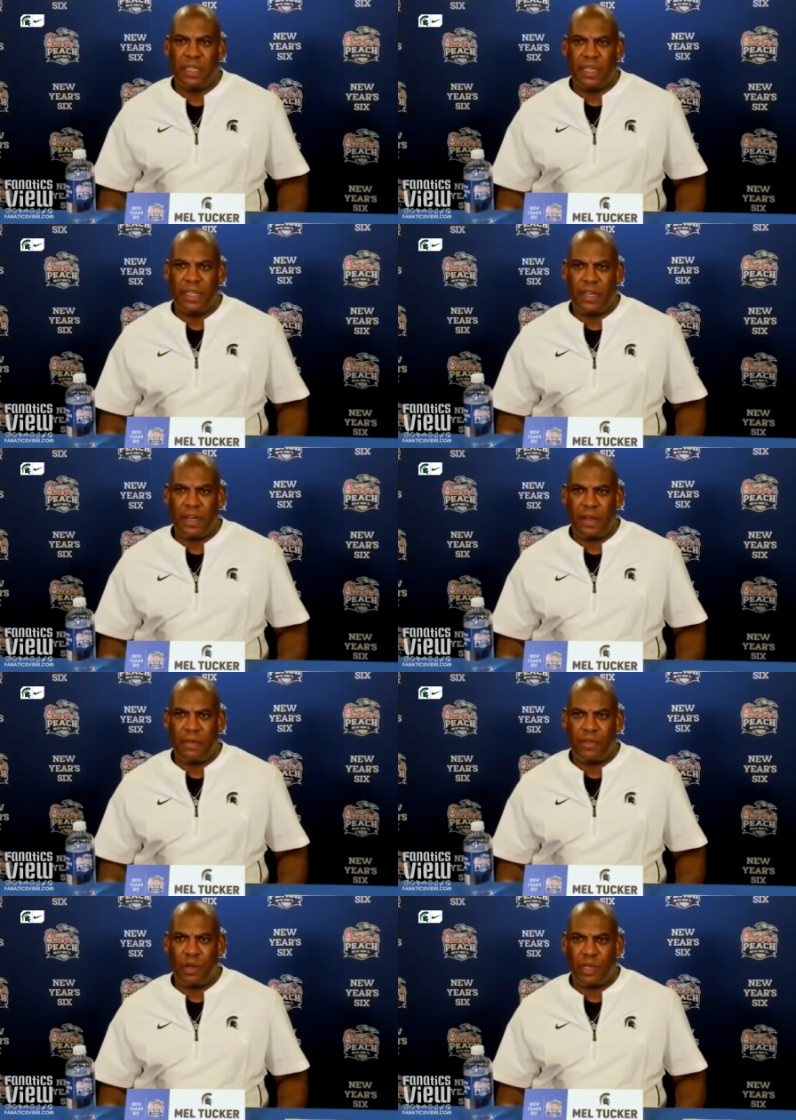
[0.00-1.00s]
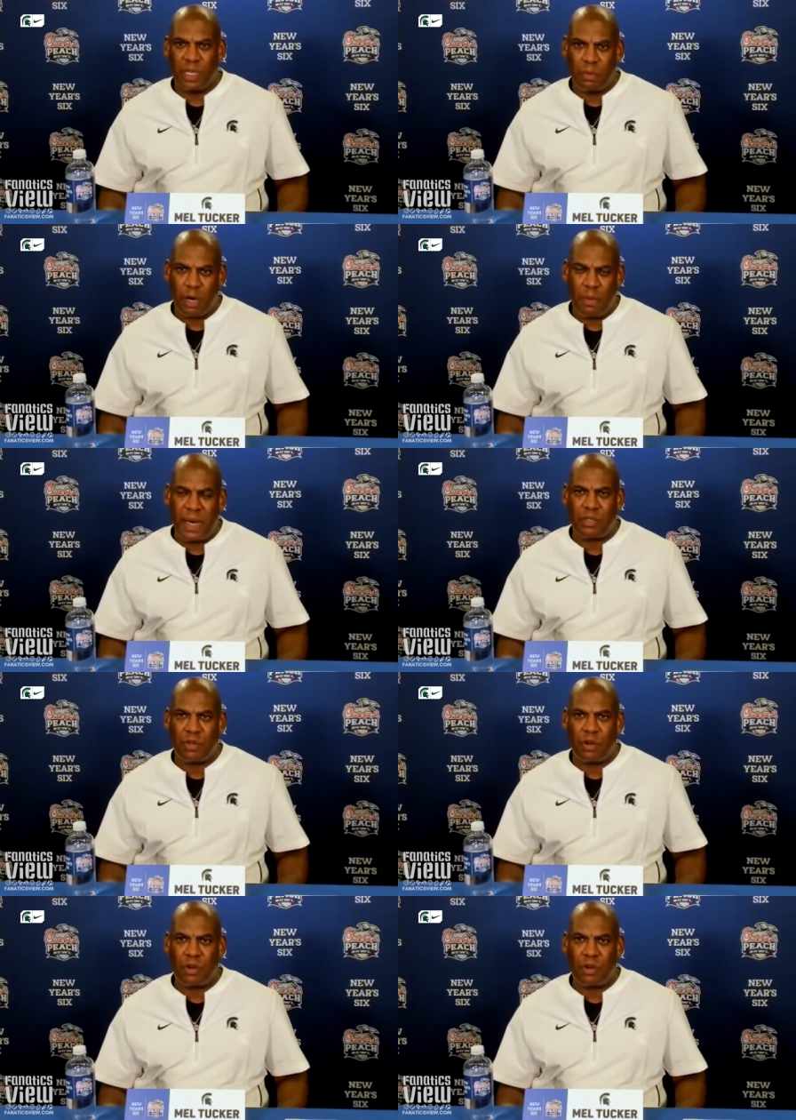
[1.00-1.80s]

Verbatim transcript: and you know get the ball back to